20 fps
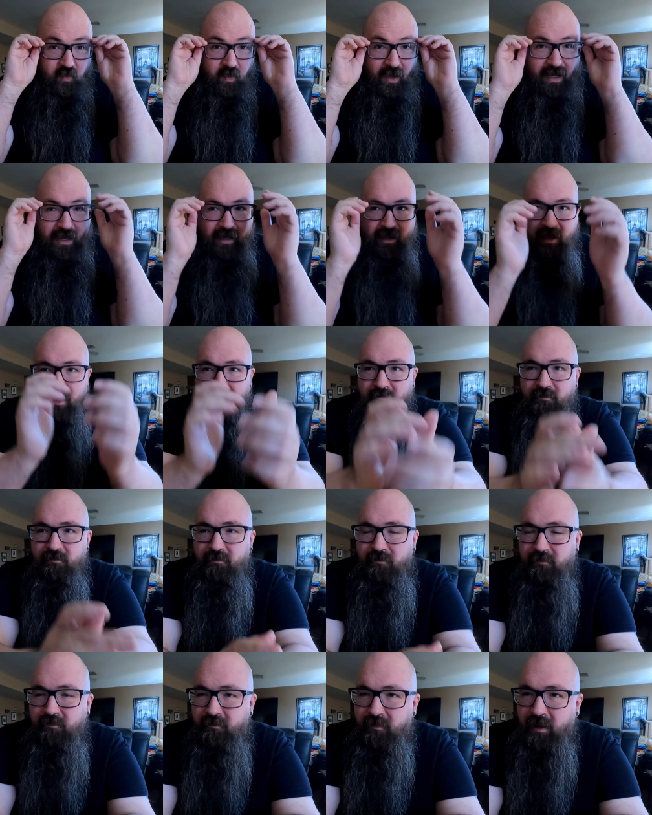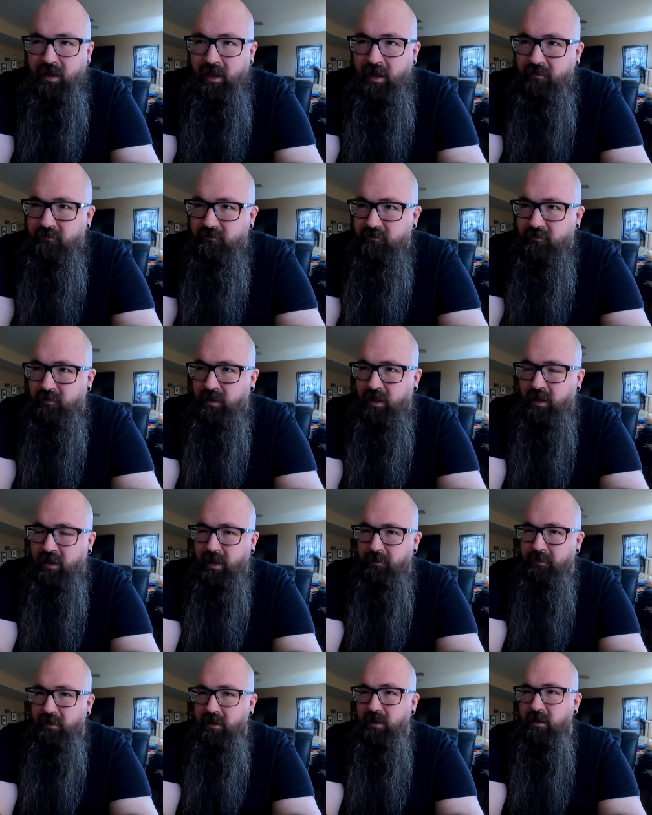like and and
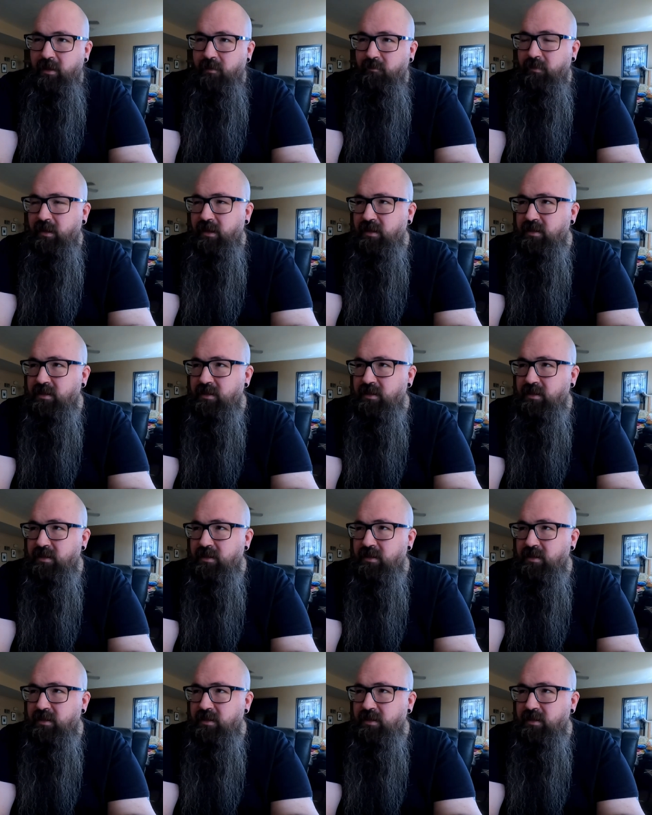and but